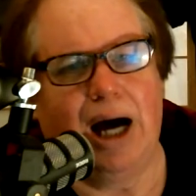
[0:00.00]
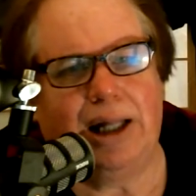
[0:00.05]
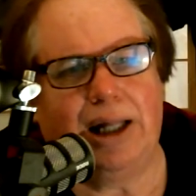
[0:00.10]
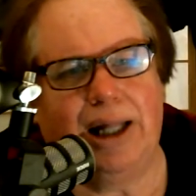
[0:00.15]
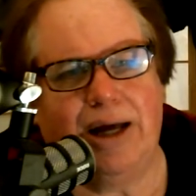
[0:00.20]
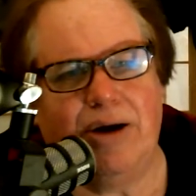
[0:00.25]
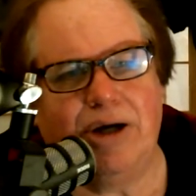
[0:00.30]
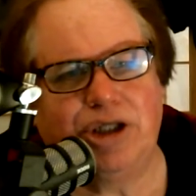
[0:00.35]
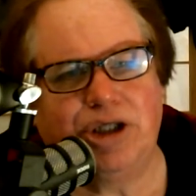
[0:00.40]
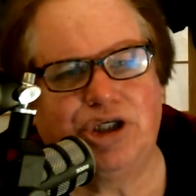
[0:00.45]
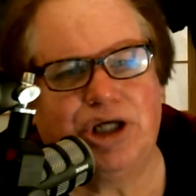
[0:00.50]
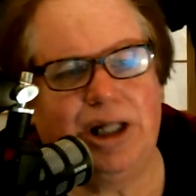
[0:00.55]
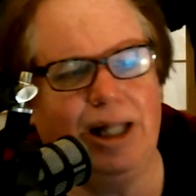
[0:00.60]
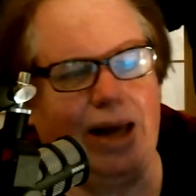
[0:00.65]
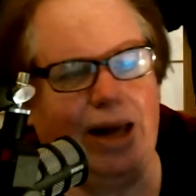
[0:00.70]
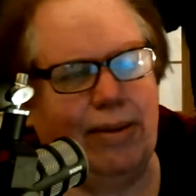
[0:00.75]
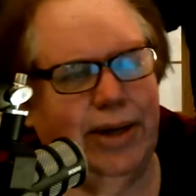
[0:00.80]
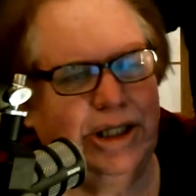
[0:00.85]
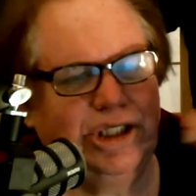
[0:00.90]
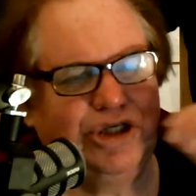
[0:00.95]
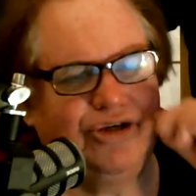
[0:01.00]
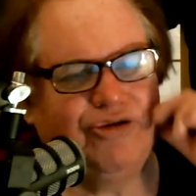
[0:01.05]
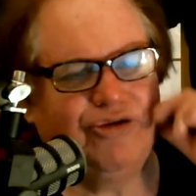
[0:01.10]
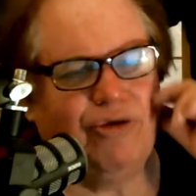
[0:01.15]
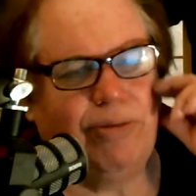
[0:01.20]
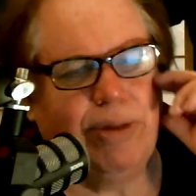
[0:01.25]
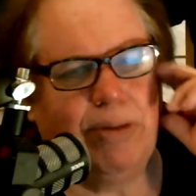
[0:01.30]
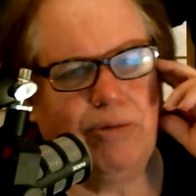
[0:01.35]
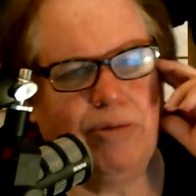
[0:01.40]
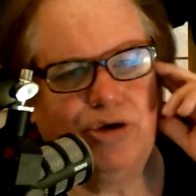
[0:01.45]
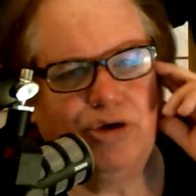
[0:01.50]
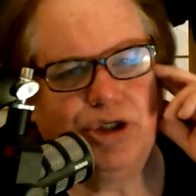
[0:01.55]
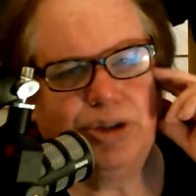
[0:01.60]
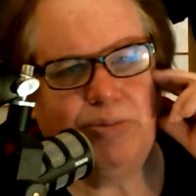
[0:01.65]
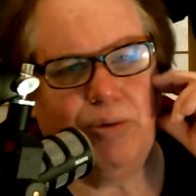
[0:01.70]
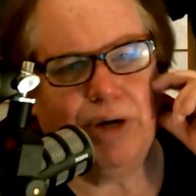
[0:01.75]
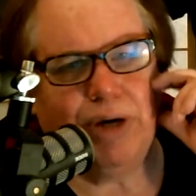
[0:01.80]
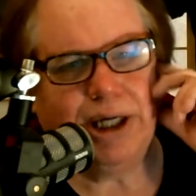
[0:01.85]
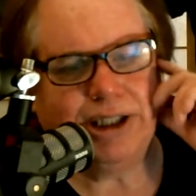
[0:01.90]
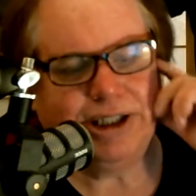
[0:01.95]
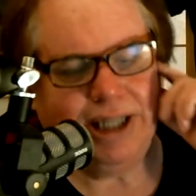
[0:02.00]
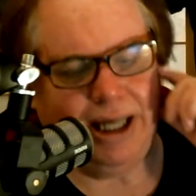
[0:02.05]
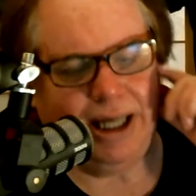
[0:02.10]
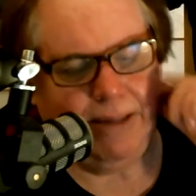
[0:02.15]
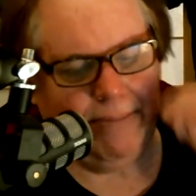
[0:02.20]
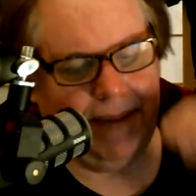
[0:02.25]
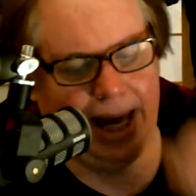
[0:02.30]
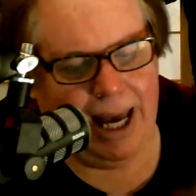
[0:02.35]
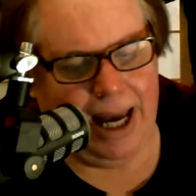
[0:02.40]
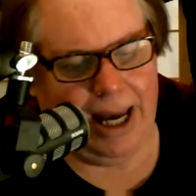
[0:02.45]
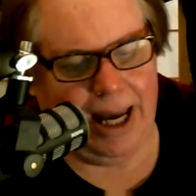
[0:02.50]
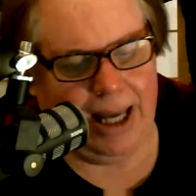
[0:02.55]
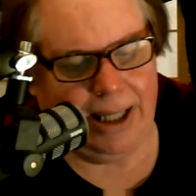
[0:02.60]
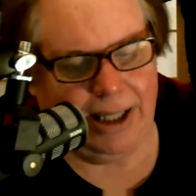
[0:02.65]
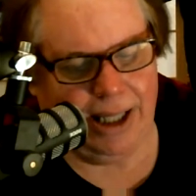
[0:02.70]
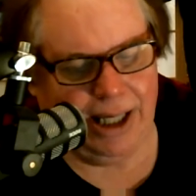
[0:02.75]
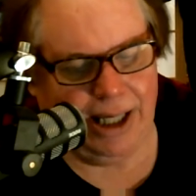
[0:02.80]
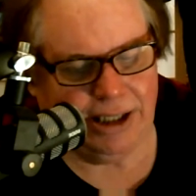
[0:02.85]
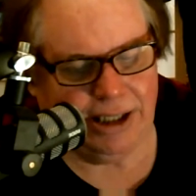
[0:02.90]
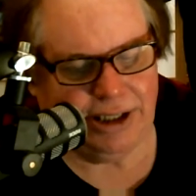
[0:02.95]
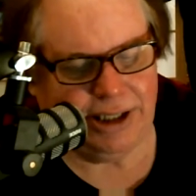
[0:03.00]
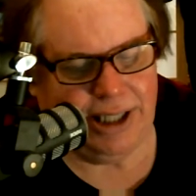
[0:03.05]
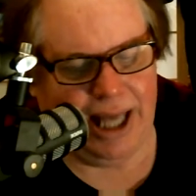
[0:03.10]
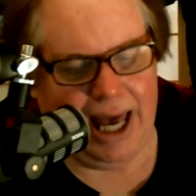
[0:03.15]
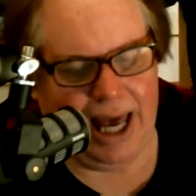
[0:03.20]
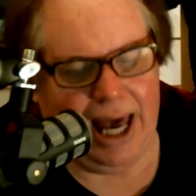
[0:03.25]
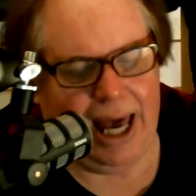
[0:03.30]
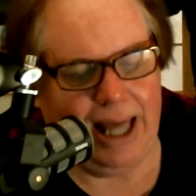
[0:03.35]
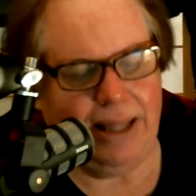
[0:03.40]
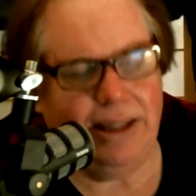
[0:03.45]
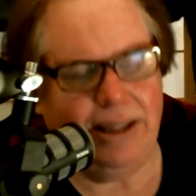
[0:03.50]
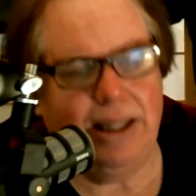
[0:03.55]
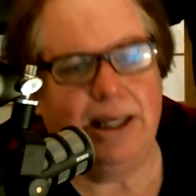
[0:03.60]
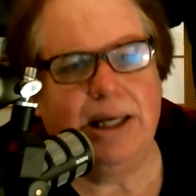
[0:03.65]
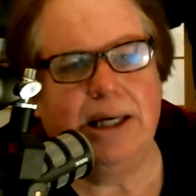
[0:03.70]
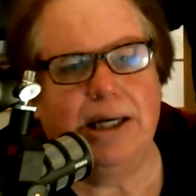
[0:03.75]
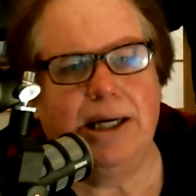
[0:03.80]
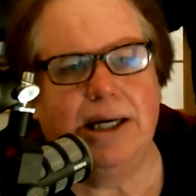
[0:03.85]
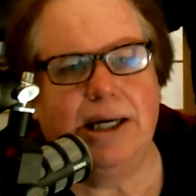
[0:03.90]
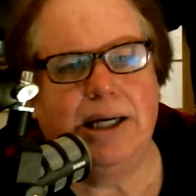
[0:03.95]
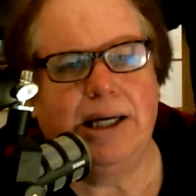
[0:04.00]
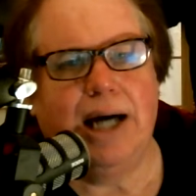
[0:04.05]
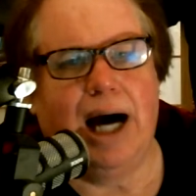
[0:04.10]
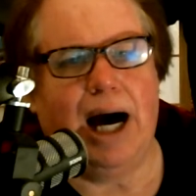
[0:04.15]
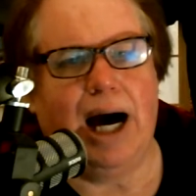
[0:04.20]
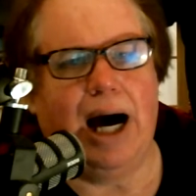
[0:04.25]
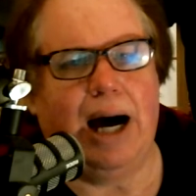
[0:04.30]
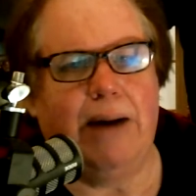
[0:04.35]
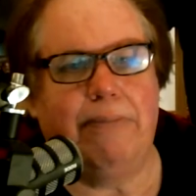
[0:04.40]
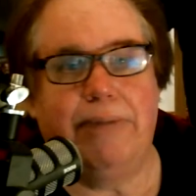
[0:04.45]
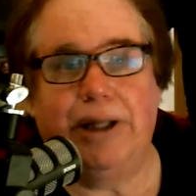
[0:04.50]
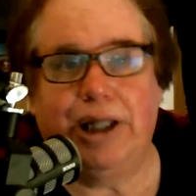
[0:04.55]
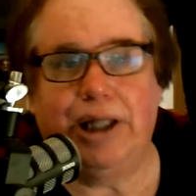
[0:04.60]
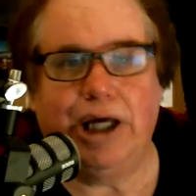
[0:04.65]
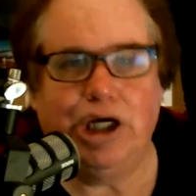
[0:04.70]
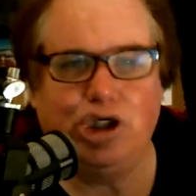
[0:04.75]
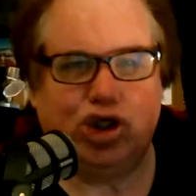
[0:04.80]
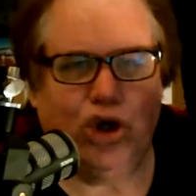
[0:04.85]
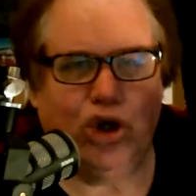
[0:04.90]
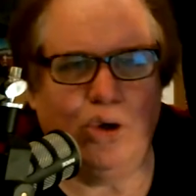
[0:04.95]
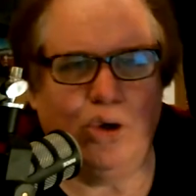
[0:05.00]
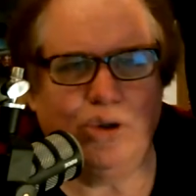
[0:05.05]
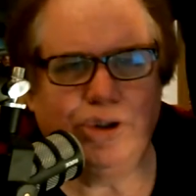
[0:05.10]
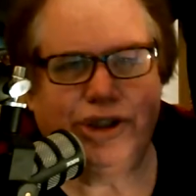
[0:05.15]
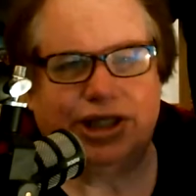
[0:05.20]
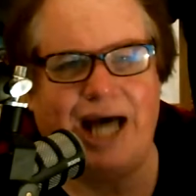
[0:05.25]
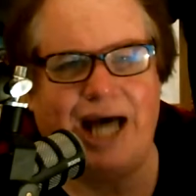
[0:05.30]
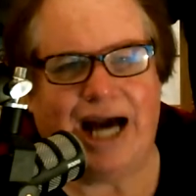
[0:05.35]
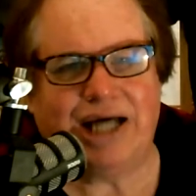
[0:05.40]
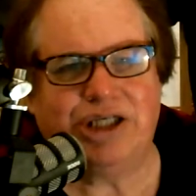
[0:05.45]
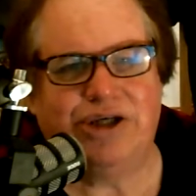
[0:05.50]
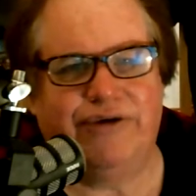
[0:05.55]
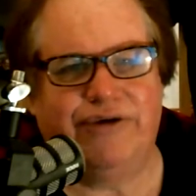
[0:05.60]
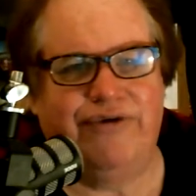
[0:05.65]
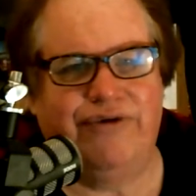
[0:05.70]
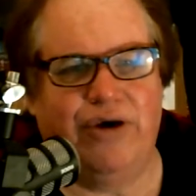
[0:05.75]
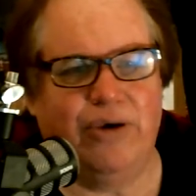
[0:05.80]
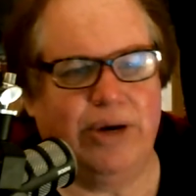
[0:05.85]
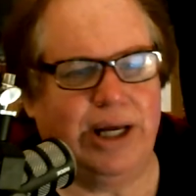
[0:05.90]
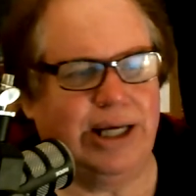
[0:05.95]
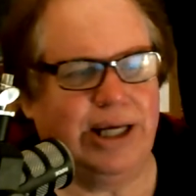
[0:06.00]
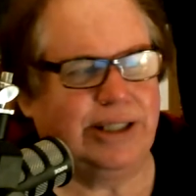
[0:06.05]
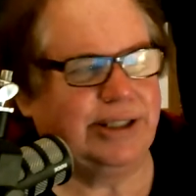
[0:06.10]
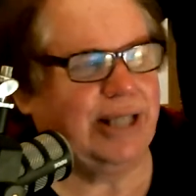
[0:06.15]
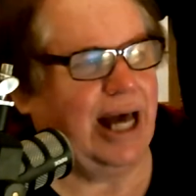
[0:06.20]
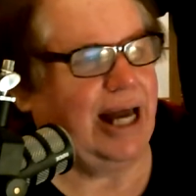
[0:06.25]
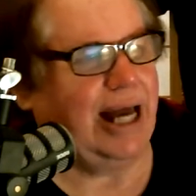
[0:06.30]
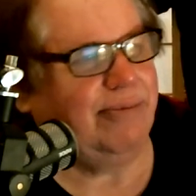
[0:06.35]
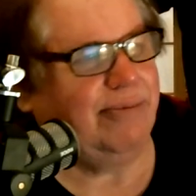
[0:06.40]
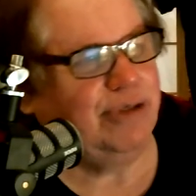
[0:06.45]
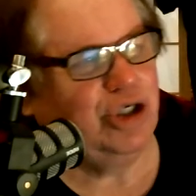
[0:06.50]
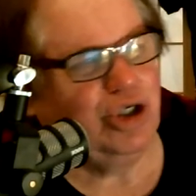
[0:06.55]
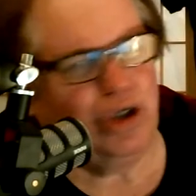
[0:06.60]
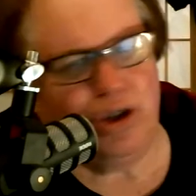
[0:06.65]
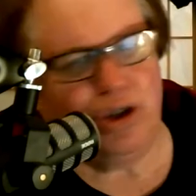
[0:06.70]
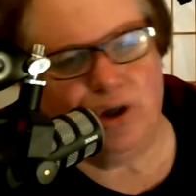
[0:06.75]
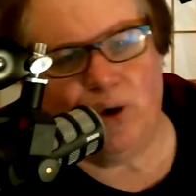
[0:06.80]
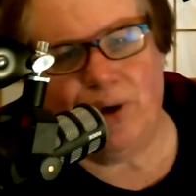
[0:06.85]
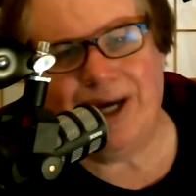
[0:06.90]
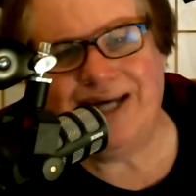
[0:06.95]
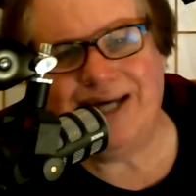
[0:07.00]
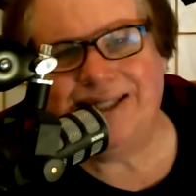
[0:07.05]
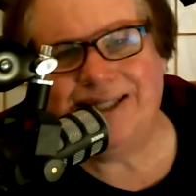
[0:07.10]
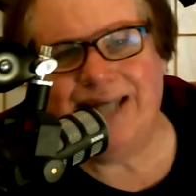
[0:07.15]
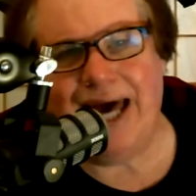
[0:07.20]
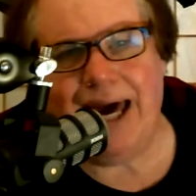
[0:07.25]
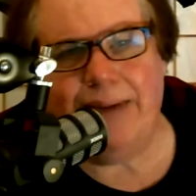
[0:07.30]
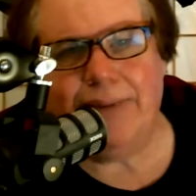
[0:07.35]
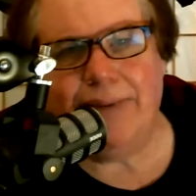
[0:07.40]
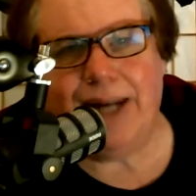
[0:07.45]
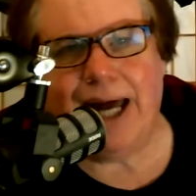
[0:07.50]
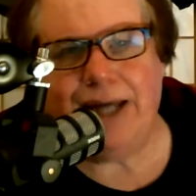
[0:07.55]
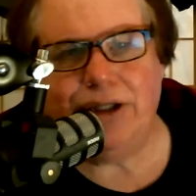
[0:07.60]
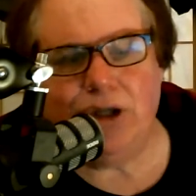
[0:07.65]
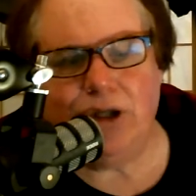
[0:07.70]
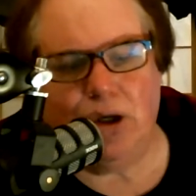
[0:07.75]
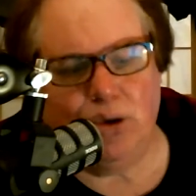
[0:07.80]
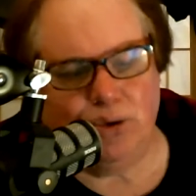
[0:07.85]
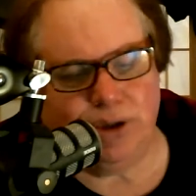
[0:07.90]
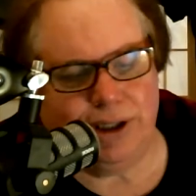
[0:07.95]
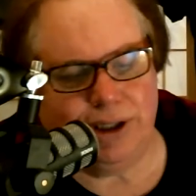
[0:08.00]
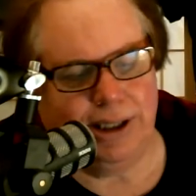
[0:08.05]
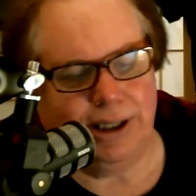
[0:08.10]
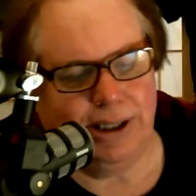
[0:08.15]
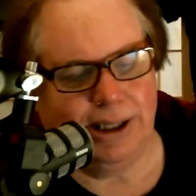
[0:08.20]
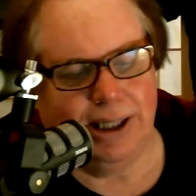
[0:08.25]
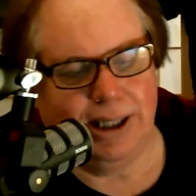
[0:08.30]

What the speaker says: Clarence Clemons from the Bruce Springsteen Band is dead. Billy Joel's saxophonist. I should know his name, and I don't.